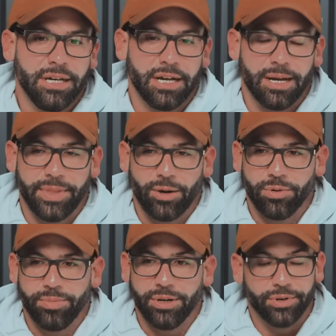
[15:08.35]
that
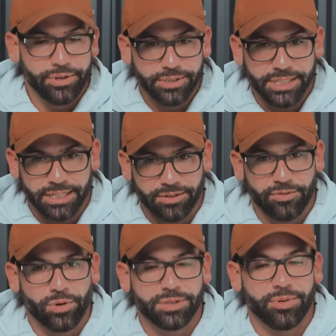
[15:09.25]
would be reducing
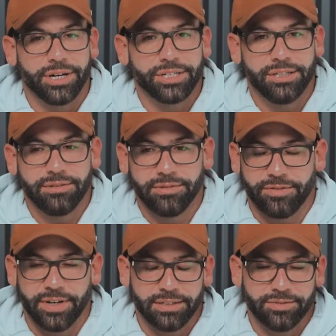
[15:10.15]
force production
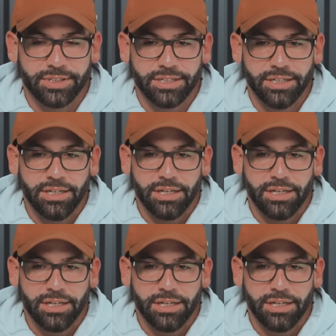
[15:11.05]
effectively.